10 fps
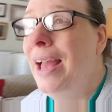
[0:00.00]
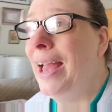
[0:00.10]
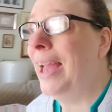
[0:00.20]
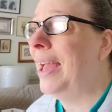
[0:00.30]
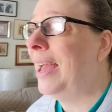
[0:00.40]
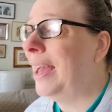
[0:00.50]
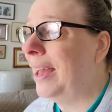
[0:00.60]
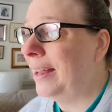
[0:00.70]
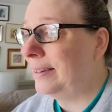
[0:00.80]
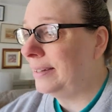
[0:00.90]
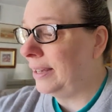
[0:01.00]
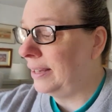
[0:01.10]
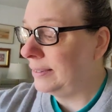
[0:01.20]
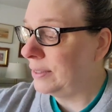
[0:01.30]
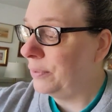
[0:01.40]
And
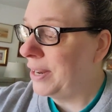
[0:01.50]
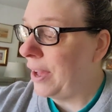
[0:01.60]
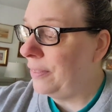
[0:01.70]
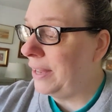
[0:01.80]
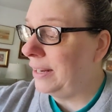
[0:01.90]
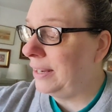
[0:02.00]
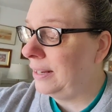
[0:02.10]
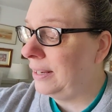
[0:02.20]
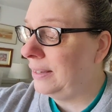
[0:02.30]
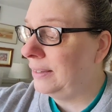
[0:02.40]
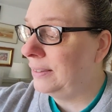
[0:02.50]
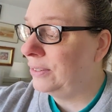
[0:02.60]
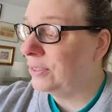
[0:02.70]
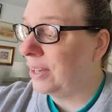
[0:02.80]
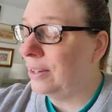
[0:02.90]
uh, so now that it
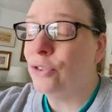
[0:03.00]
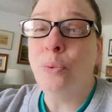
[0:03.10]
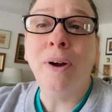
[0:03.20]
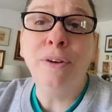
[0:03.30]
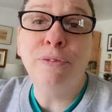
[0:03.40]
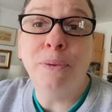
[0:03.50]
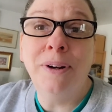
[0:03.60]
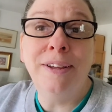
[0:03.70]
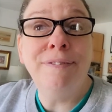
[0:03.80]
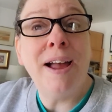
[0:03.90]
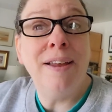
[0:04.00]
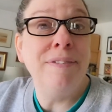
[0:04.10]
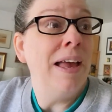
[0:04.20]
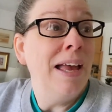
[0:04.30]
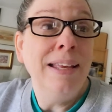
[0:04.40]
is uh, 1245,
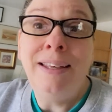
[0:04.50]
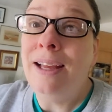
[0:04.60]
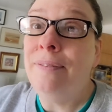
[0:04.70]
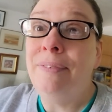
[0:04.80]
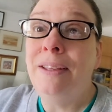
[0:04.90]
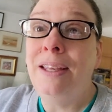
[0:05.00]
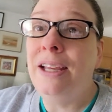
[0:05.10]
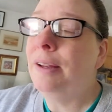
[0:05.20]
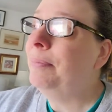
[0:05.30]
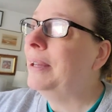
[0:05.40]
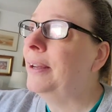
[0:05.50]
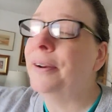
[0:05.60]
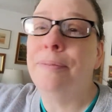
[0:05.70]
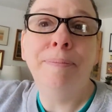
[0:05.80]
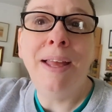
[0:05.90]
yeah, he could be
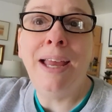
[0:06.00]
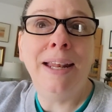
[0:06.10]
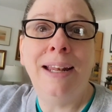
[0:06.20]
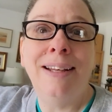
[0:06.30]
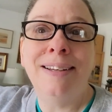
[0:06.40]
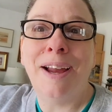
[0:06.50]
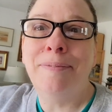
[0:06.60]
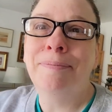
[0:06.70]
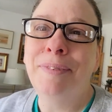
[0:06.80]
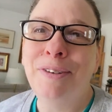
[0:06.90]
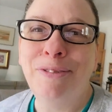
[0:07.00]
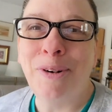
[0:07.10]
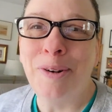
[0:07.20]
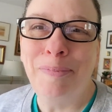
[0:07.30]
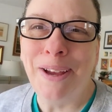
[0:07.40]
here at any time
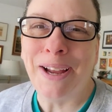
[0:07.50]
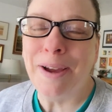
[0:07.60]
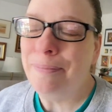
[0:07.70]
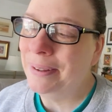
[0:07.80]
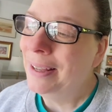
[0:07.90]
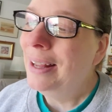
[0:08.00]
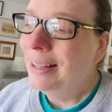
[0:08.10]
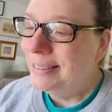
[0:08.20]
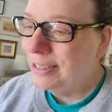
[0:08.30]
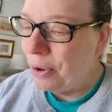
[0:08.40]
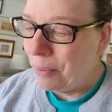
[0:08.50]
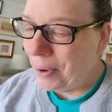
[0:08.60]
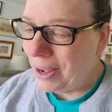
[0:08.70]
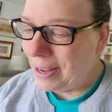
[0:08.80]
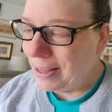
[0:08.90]
for pickup. So,
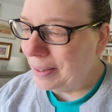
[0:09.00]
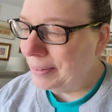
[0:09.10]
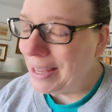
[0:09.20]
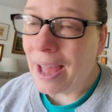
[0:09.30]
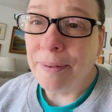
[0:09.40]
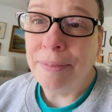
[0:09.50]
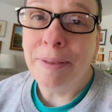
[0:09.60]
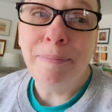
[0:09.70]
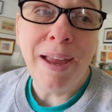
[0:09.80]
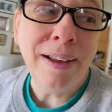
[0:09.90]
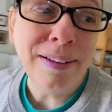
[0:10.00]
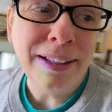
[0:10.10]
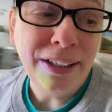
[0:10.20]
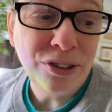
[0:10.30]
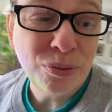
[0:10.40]
uh, yeah, the mail
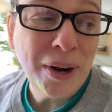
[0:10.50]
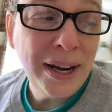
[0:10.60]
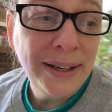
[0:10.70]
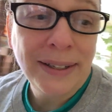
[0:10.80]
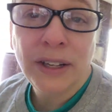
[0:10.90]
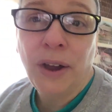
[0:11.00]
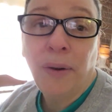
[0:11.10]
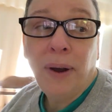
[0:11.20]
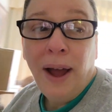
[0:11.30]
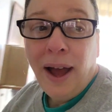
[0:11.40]
is ready to go.